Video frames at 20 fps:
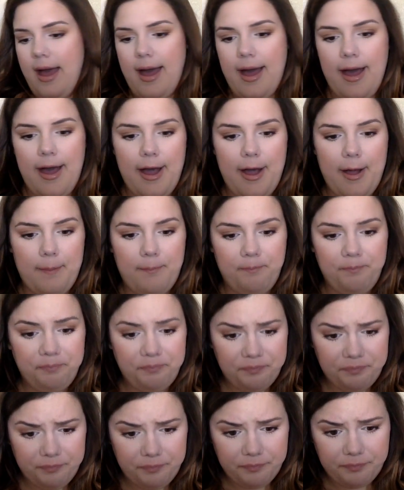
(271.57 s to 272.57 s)

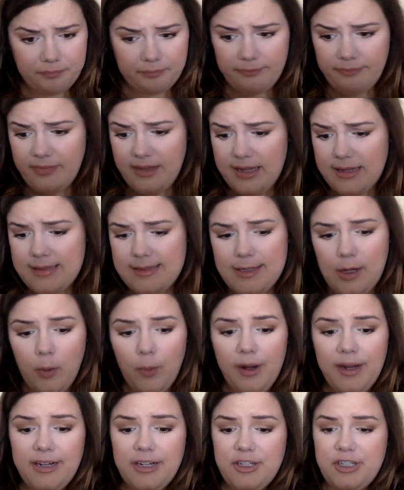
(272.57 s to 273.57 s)
So
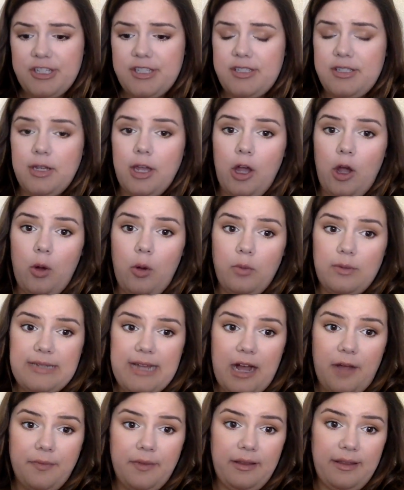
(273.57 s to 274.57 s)
we're going to just go
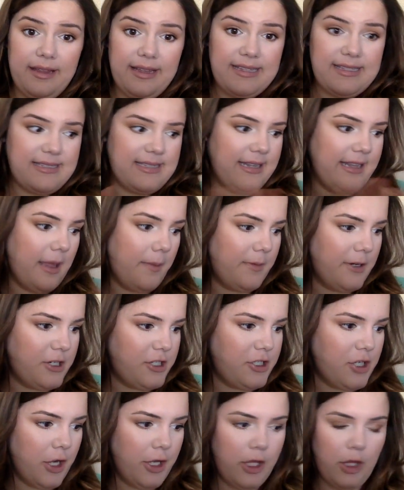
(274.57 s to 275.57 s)
down the list, and I'm going
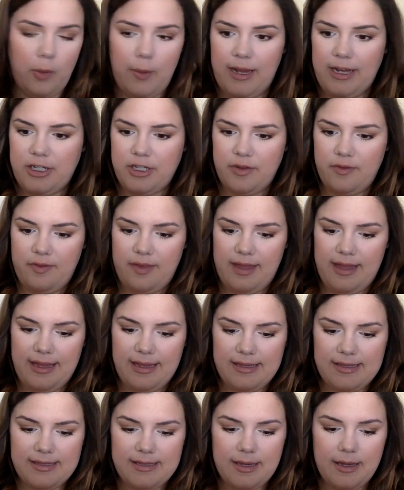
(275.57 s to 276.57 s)
to show you each of
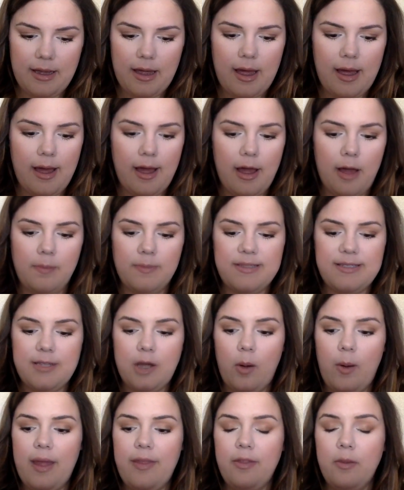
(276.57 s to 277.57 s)
these.
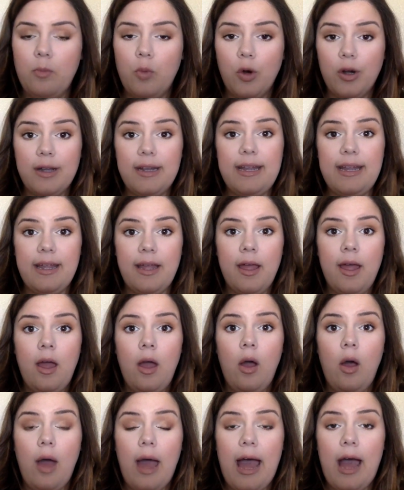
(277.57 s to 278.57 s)
So in the morning,
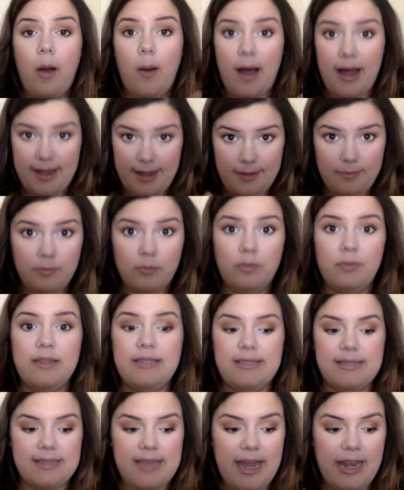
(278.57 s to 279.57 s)

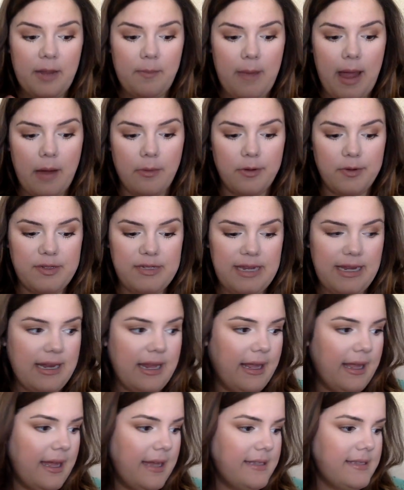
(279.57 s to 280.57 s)
this is kind of my routine,
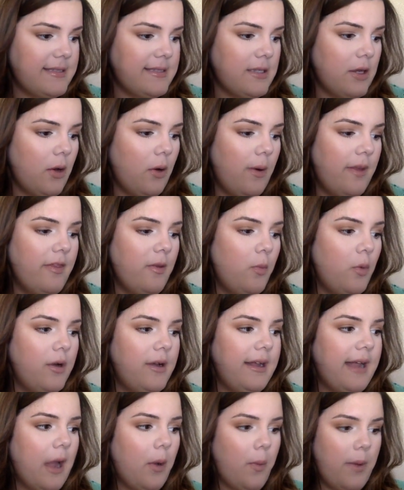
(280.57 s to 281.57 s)
I guess. So in the
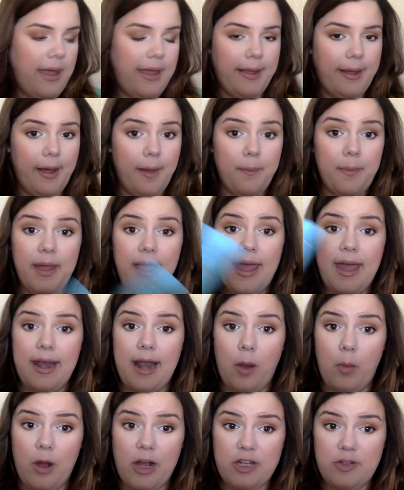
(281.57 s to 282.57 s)
morning, I wake up
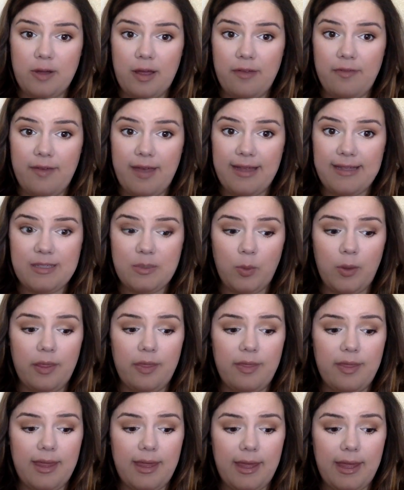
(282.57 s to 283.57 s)
and I wash my face
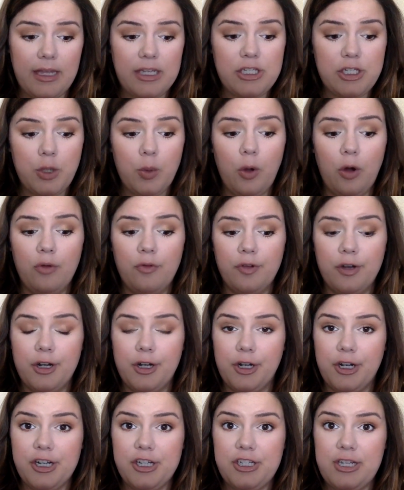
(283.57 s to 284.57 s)
with the Do Over
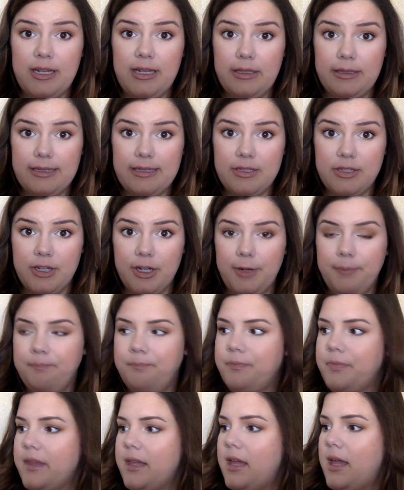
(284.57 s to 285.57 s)
Nourishing
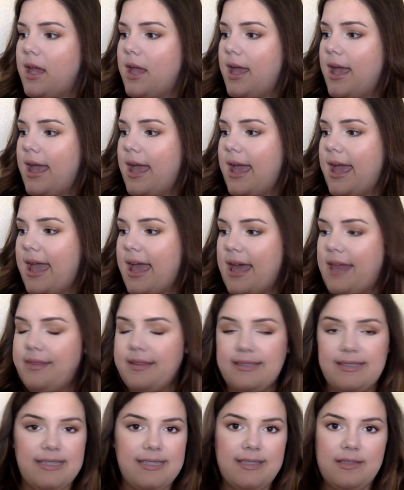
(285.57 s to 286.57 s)
Cleanser. And
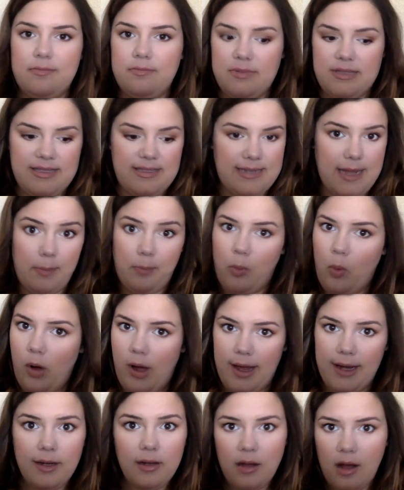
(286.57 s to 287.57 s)
this is step
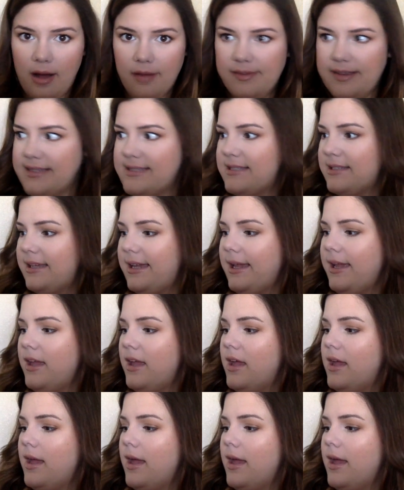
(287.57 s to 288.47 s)
1, obviously.